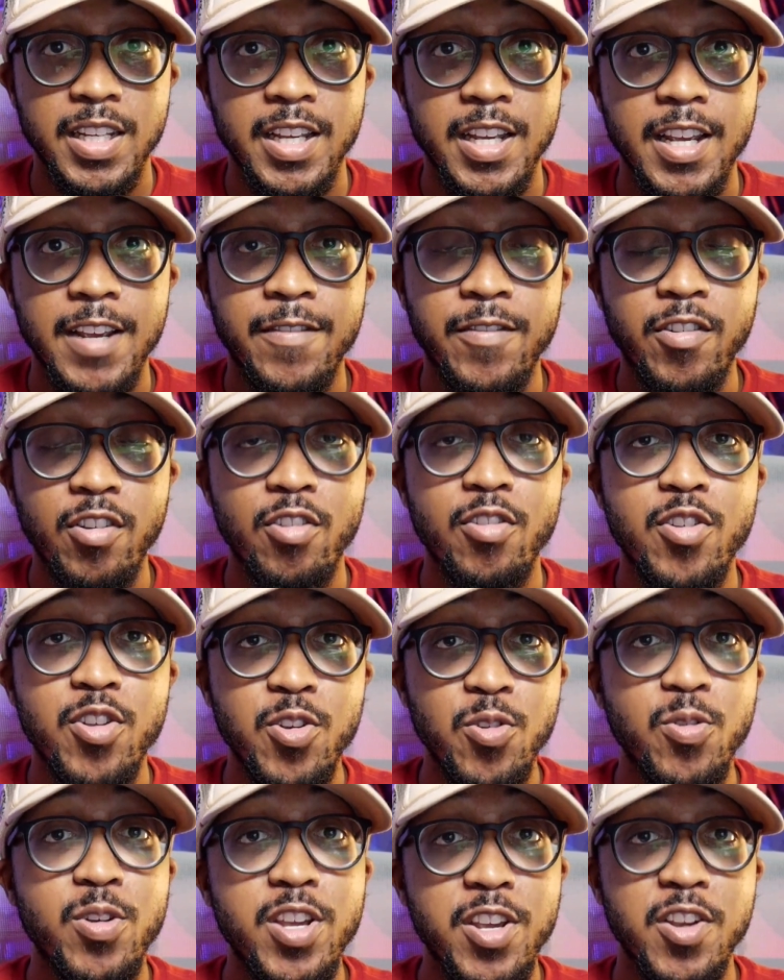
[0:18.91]
If you're
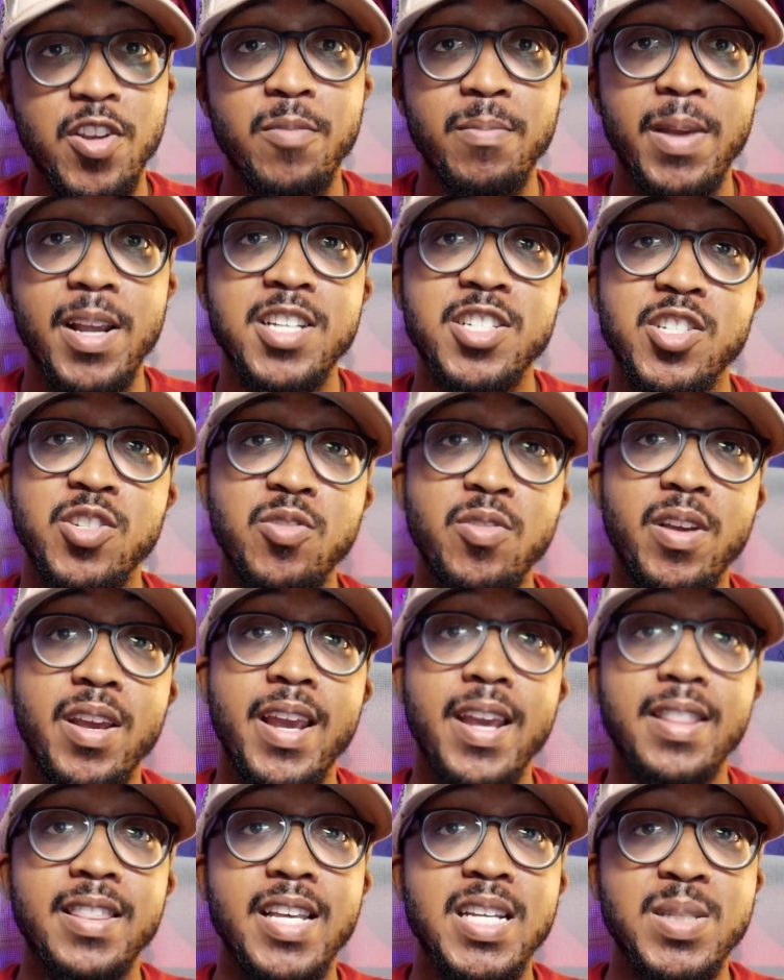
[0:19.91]
new here, make sure you
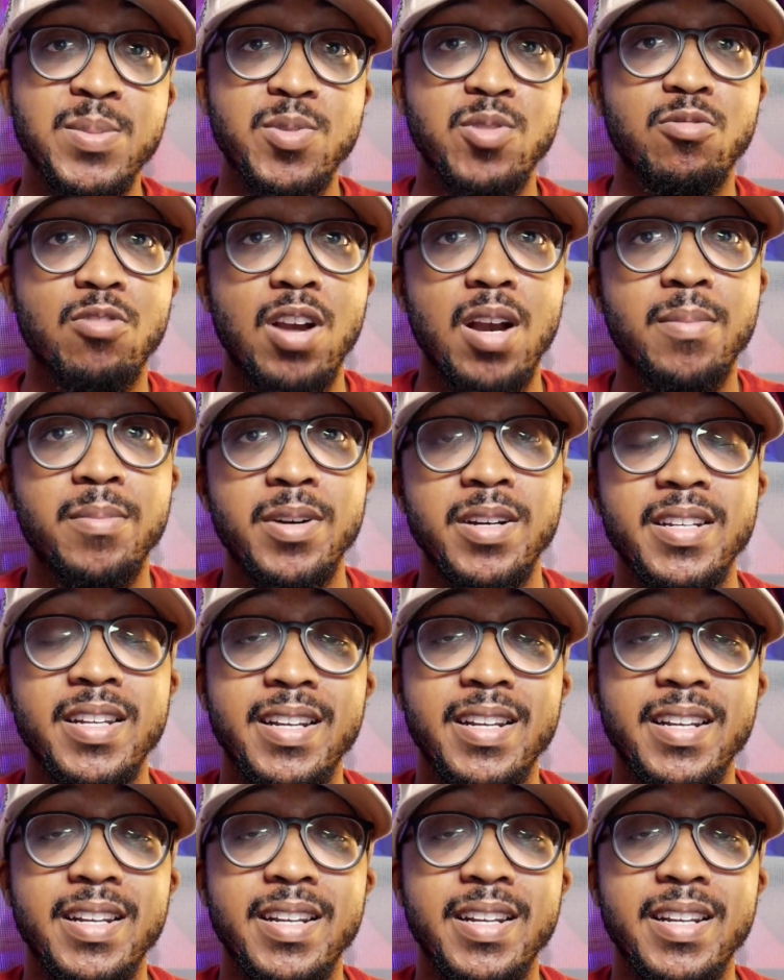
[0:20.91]
hit that subscribe button